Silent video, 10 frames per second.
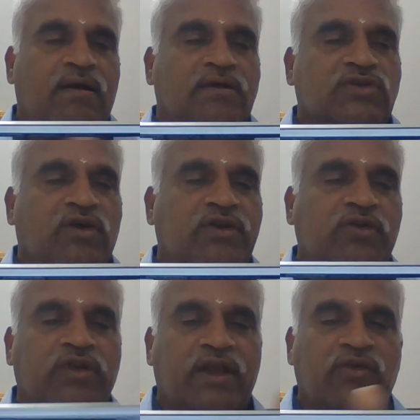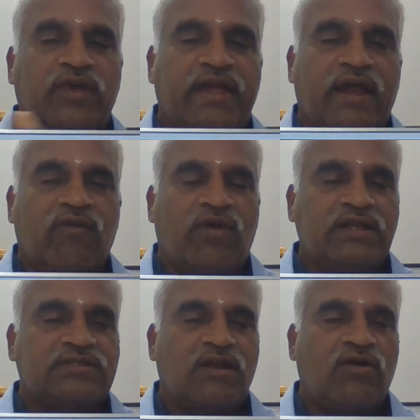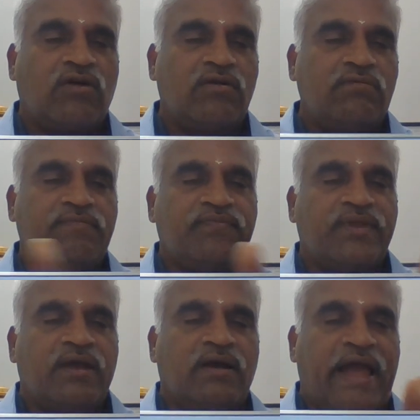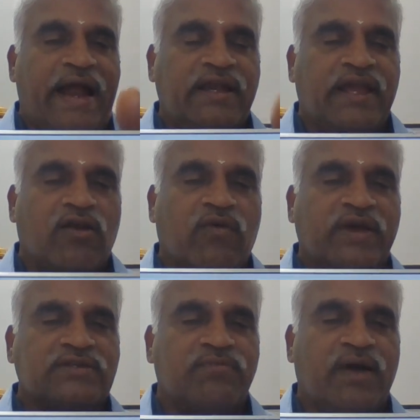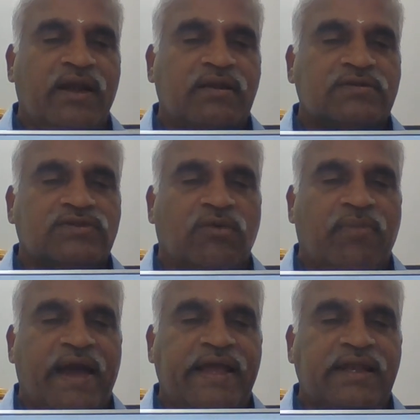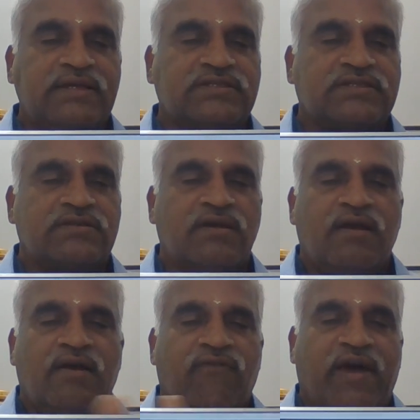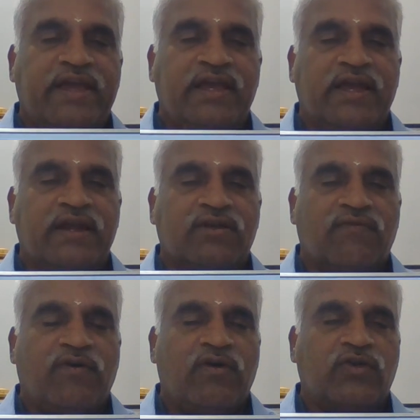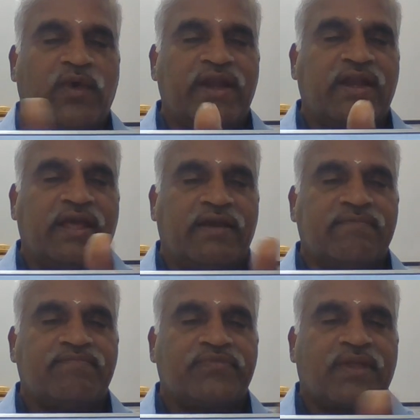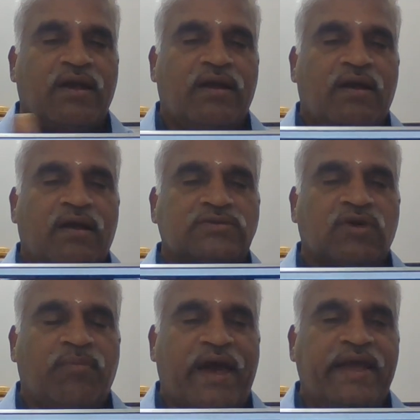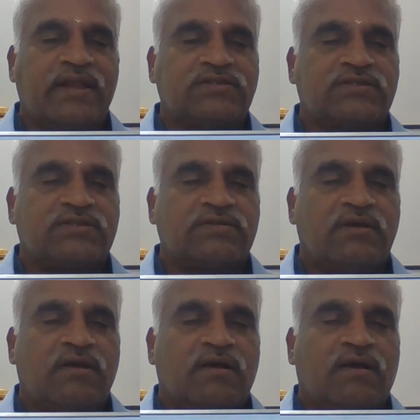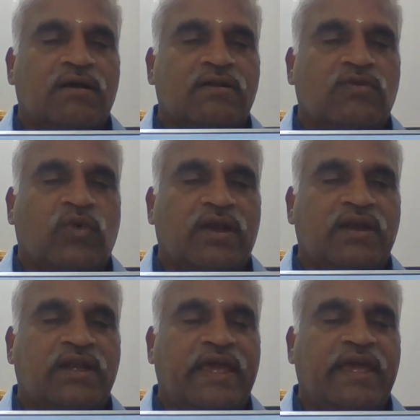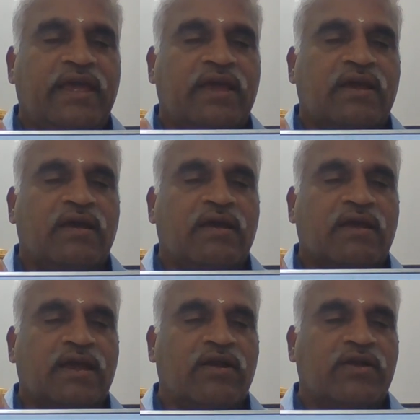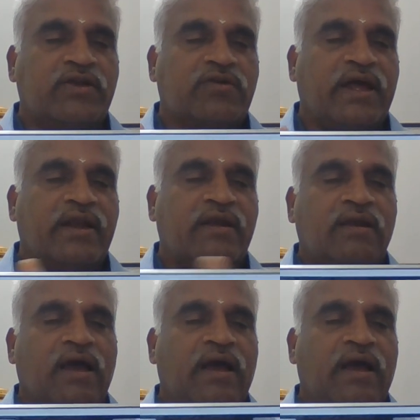So due to an UDL, what is the load? Anti-clockwise moment. So minus 5 into 4, 20. So minus 20 kilonewton,